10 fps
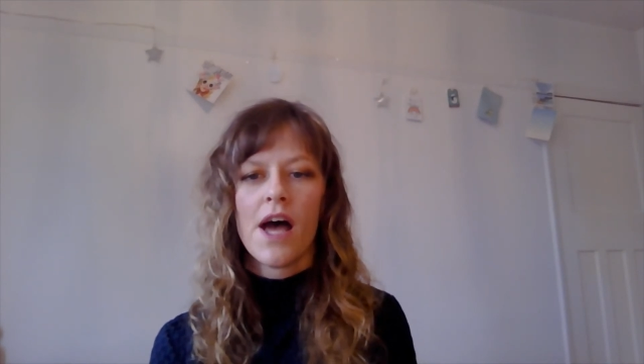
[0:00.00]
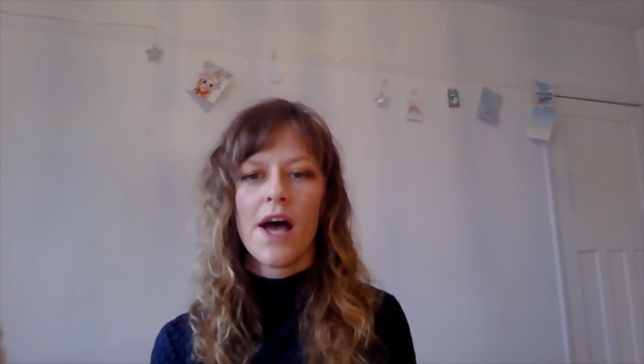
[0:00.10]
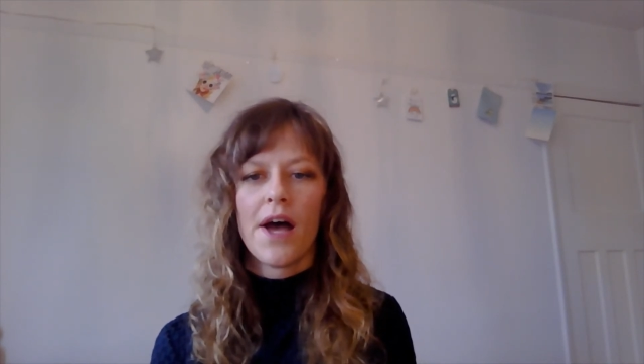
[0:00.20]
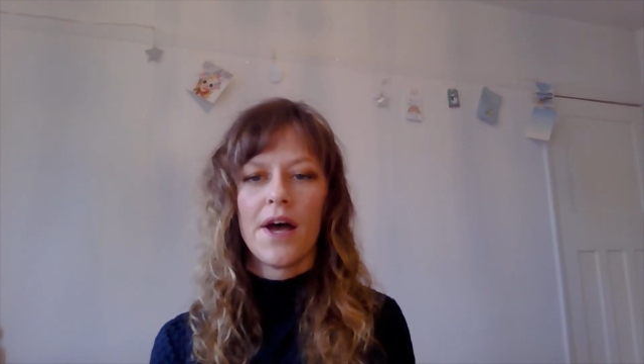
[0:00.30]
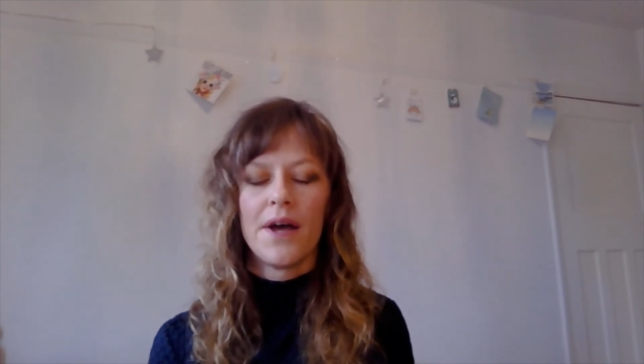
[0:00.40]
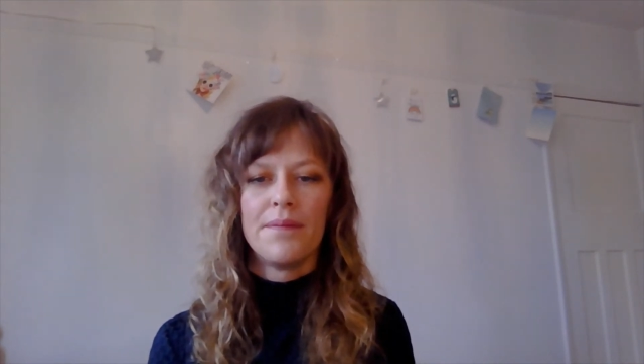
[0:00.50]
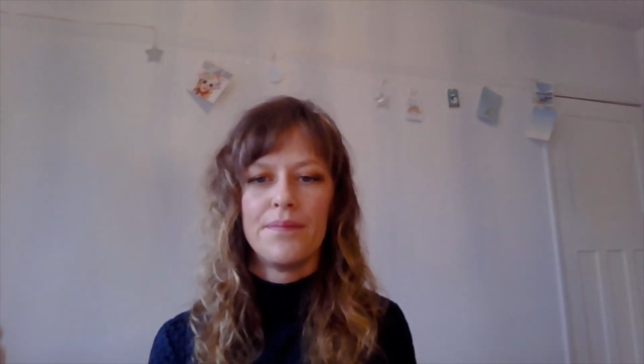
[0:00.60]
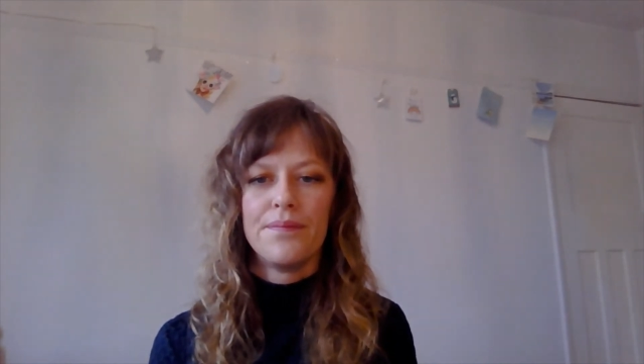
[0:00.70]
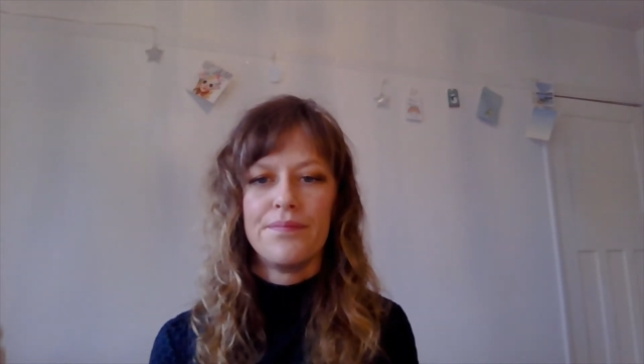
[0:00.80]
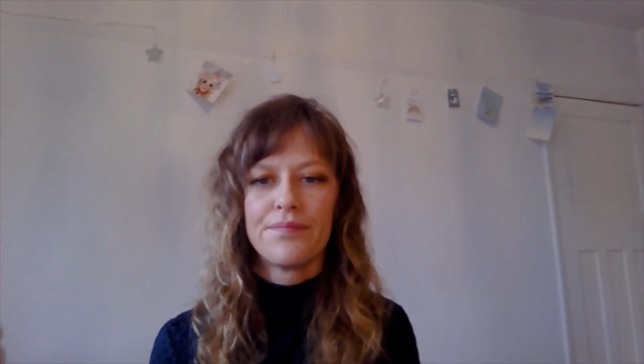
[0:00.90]

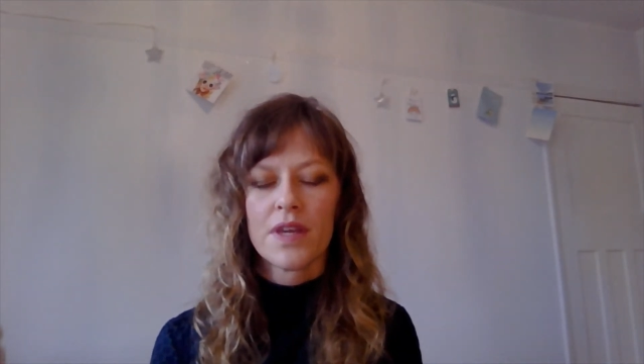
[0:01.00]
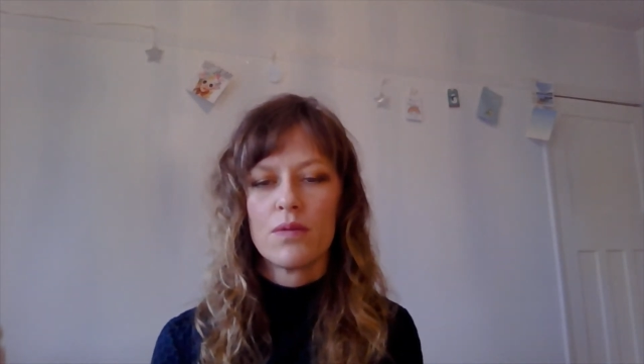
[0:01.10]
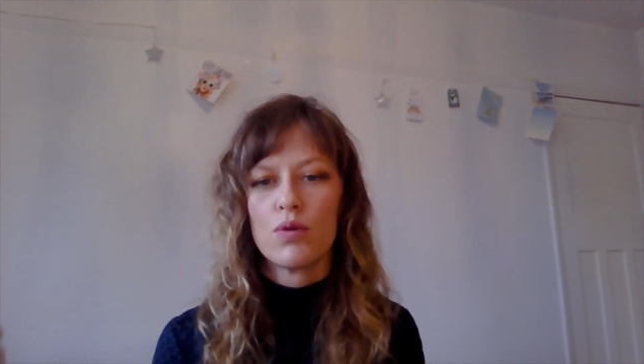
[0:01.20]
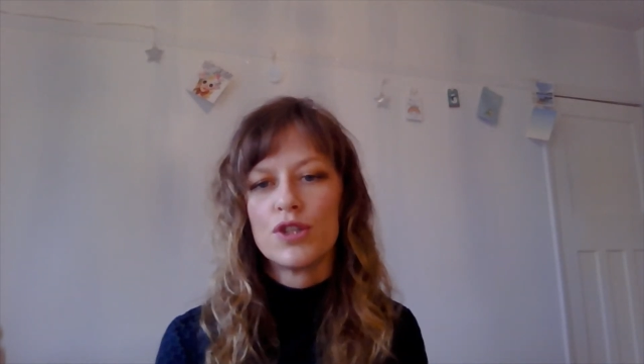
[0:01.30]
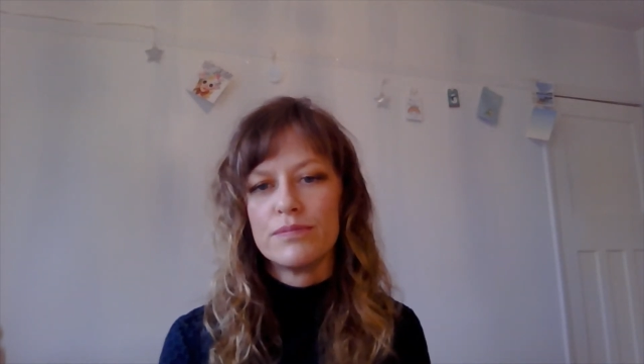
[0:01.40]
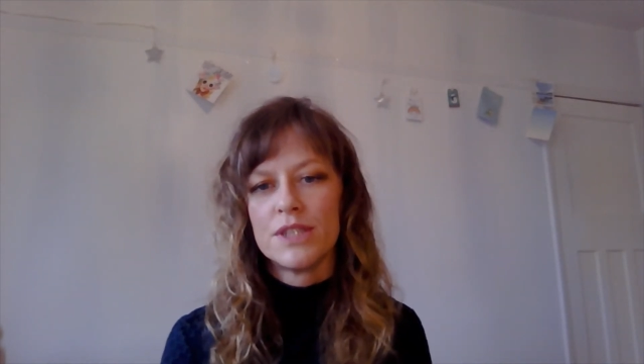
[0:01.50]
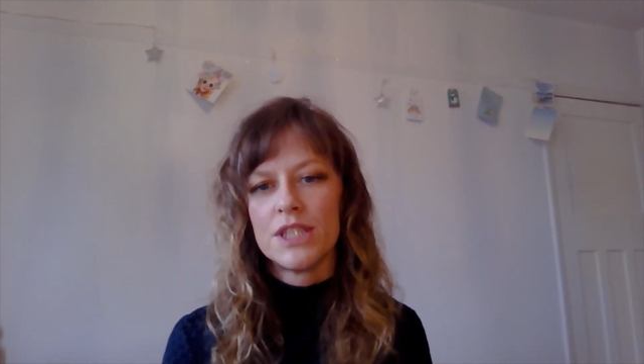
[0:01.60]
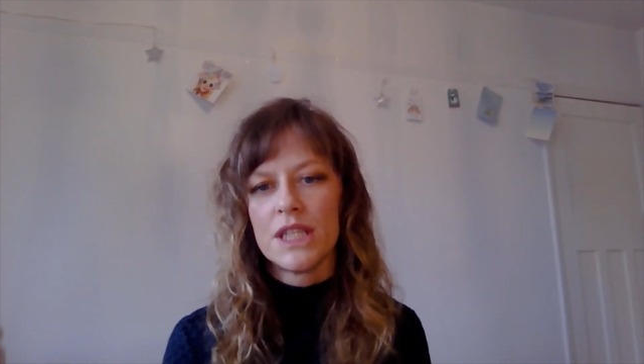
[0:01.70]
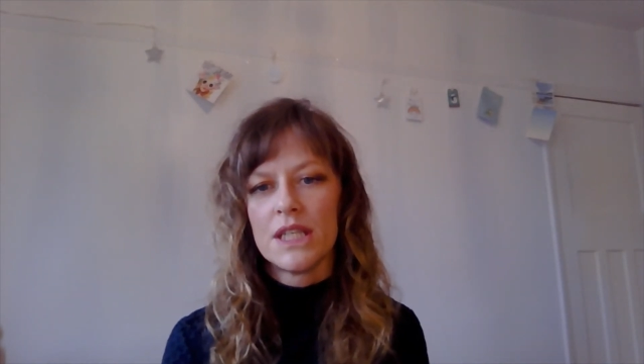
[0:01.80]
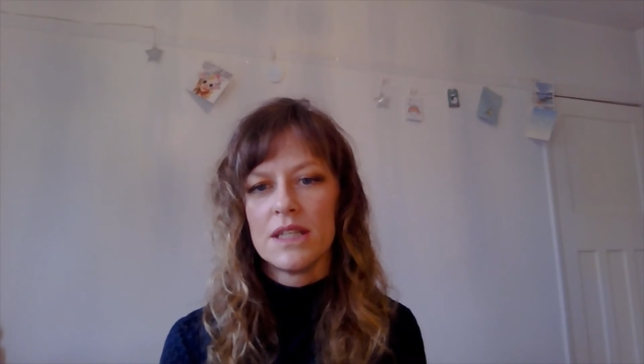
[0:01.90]
washing
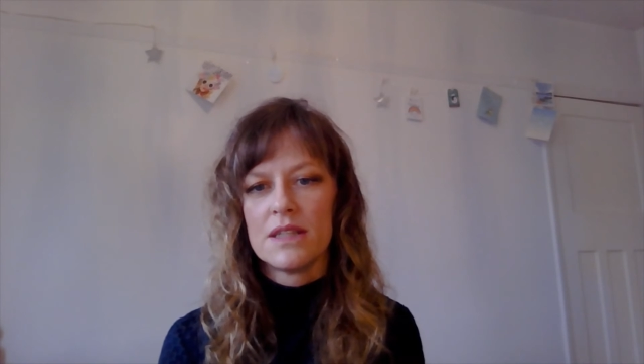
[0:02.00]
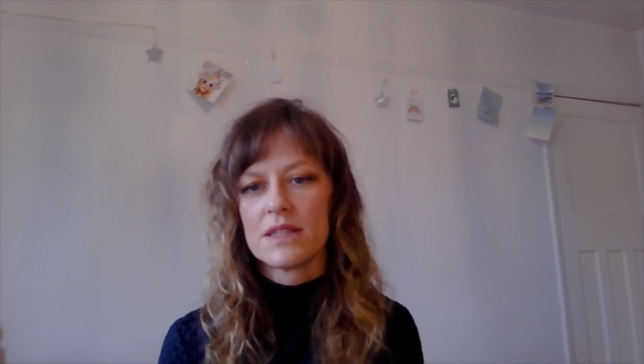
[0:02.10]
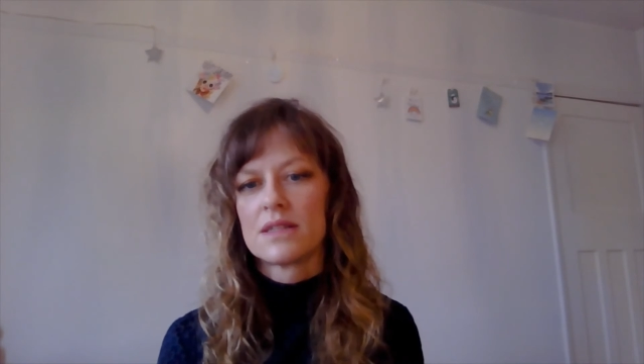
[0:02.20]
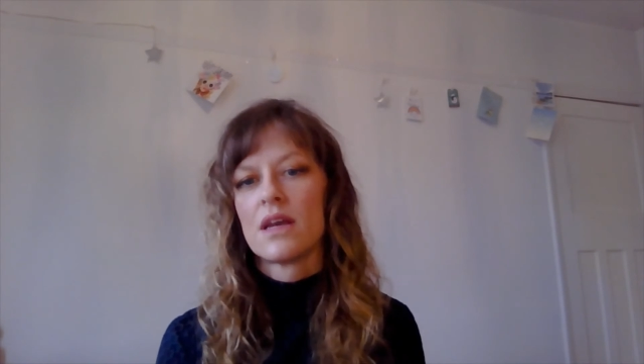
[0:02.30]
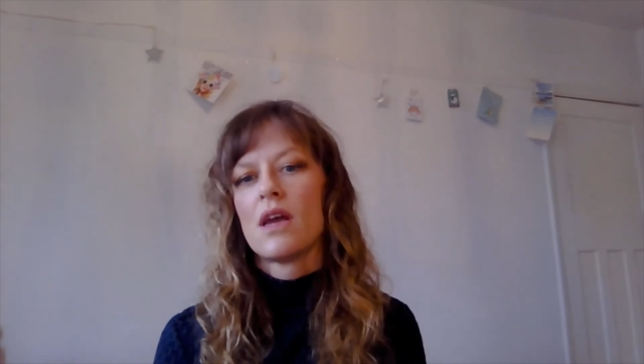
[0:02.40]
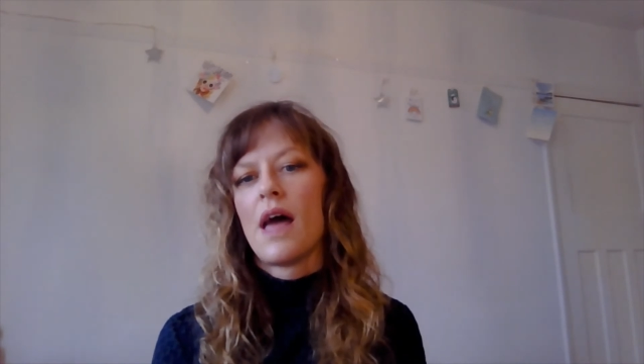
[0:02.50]
machines,